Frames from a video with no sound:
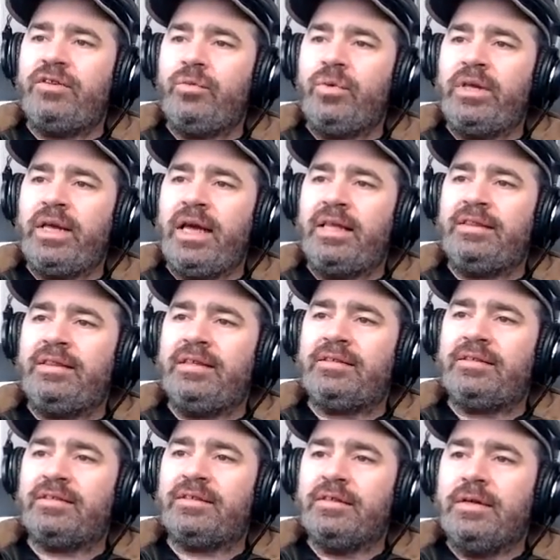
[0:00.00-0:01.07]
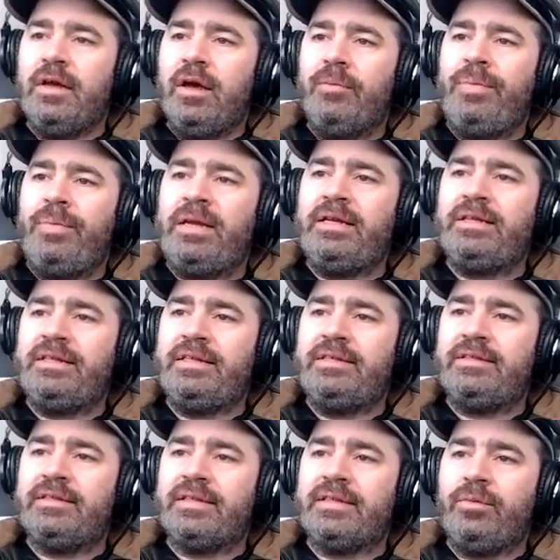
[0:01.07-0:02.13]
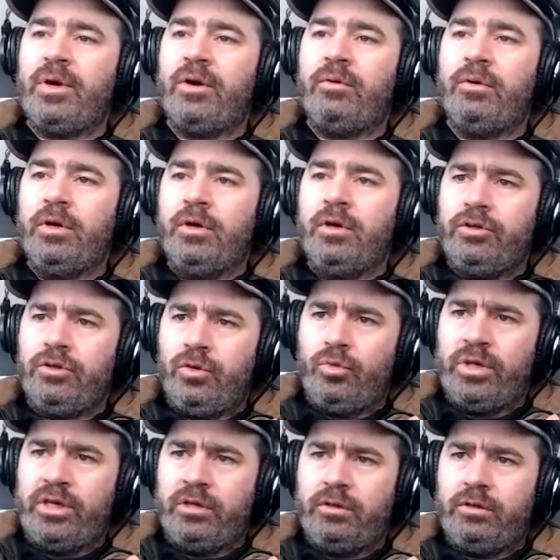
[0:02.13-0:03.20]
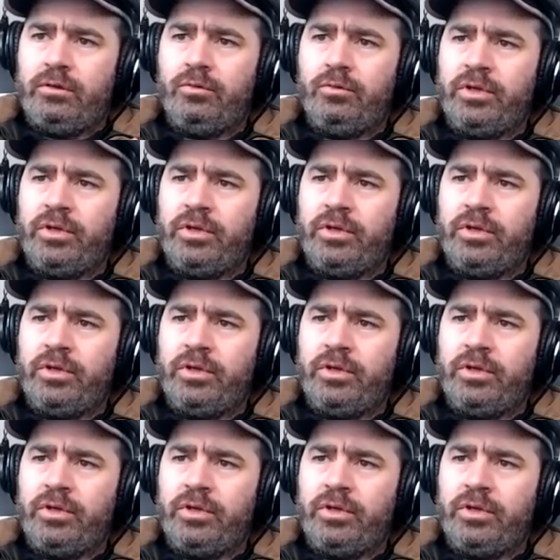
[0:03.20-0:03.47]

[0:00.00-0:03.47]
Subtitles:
That we had this ability to say, well, you know, we can